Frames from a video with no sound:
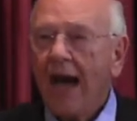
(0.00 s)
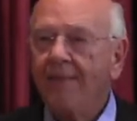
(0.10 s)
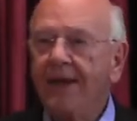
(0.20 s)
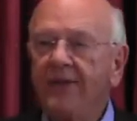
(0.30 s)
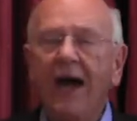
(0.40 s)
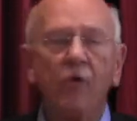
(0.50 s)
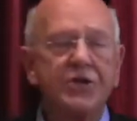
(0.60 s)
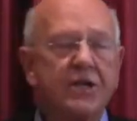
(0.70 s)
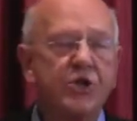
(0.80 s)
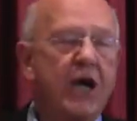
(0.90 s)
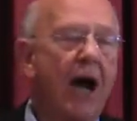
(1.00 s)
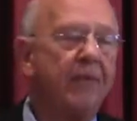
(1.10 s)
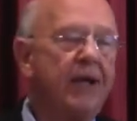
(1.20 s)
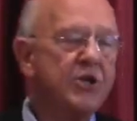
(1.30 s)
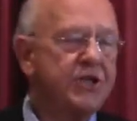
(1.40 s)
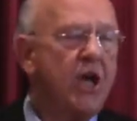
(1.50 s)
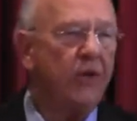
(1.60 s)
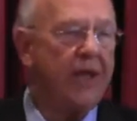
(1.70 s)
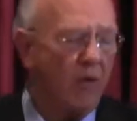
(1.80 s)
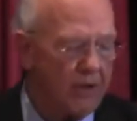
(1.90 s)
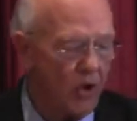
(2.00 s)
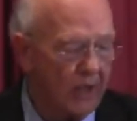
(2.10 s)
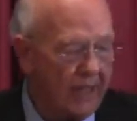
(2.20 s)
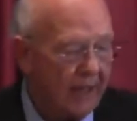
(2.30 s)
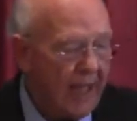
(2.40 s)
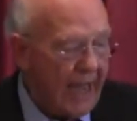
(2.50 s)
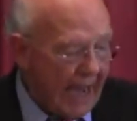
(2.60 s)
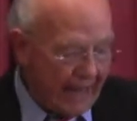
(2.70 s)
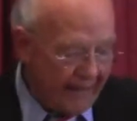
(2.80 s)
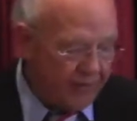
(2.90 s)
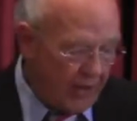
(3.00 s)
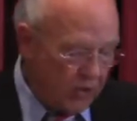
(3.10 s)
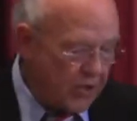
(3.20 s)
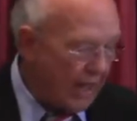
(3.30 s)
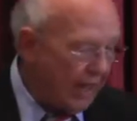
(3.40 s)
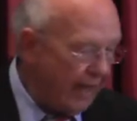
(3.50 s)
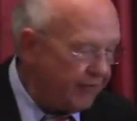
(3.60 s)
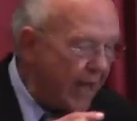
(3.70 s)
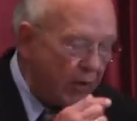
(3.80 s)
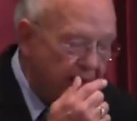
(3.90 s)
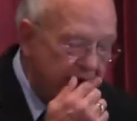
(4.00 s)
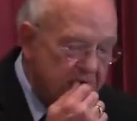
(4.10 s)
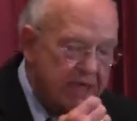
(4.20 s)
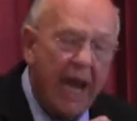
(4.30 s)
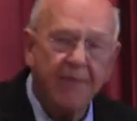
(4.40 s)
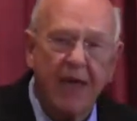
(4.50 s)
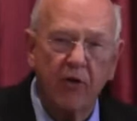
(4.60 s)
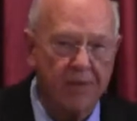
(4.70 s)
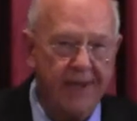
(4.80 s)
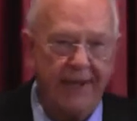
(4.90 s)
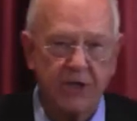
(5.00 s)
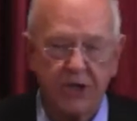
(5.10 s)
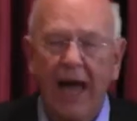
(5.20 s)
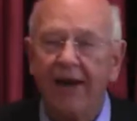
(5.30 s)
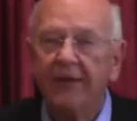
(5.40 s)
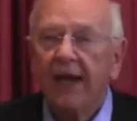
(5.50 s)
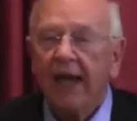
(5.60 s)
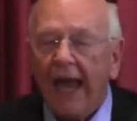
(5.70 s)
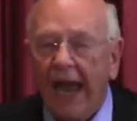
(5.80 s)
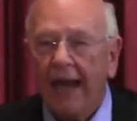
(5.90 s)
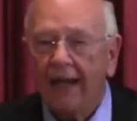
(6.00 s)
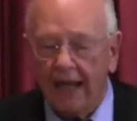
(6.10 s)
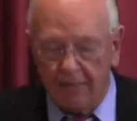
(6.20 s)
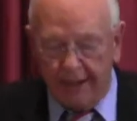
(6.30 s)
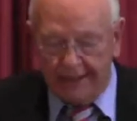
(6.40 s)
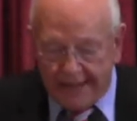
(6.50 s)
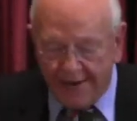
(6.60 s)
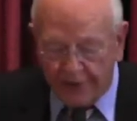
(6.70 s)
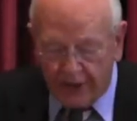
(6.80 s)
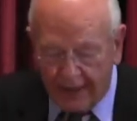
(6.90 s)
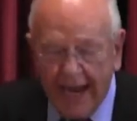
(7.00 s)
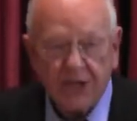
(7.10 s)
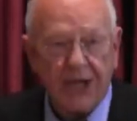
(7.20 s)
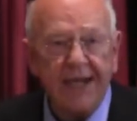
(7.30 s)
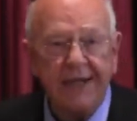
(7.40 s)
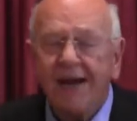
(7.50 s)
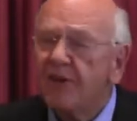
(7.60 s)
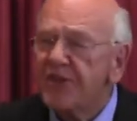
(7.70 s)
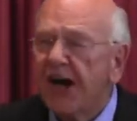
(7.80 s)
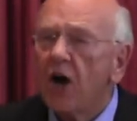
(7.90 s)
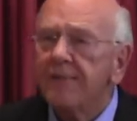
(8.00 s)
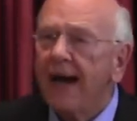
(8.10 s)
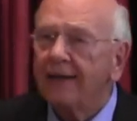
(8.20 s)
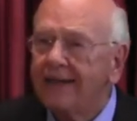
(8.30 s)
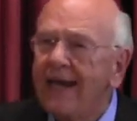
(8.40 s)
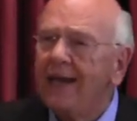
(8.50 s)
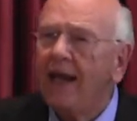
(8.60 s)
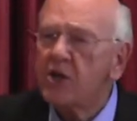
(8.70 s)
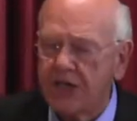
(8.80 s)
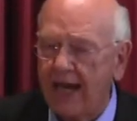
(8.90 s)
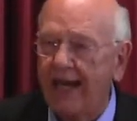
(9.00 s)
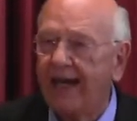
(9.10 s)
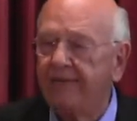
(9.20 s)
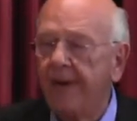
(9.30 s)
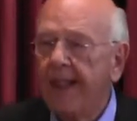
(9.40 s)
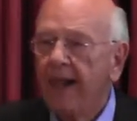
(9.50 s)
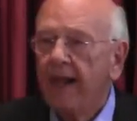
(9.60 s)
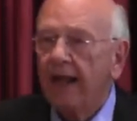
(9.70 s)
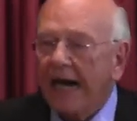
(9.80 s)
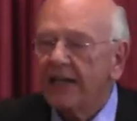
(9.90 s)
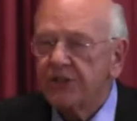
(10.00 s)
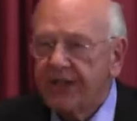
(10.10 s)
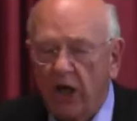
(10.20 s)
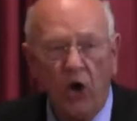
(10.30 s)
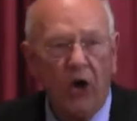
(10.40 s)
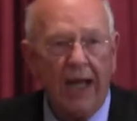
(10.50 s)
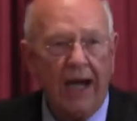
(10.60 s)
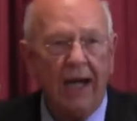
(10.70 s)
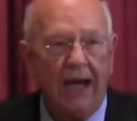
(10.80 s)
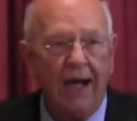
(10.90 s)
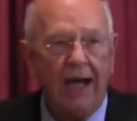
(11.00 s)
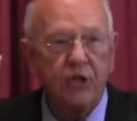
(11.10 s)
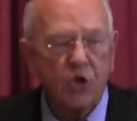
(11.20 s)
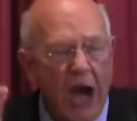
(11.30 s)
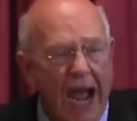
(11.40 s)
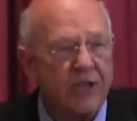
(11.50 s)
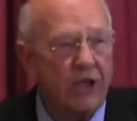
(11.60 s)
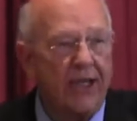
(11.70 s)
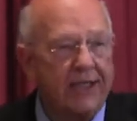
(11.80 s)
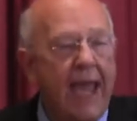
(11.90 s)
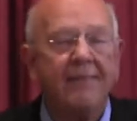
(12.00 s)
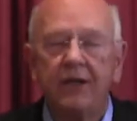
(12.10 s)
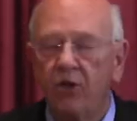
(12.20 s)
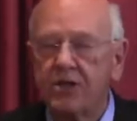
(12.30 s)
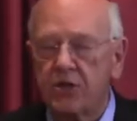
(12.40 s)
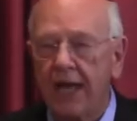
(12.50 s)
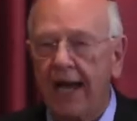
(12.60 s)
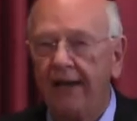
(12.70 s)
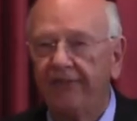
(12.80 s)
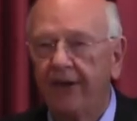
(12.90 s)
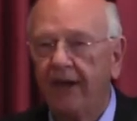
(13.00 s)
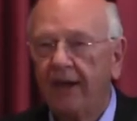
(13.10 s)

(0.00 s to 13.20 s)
I mean, that was his job and his duty. He wasn't going to let, and if, those, uh, if they would have escaped, that would have been his life. And, uh, but nevertheless, he never thought about getting saved until uh, a, a tragedy came into his life.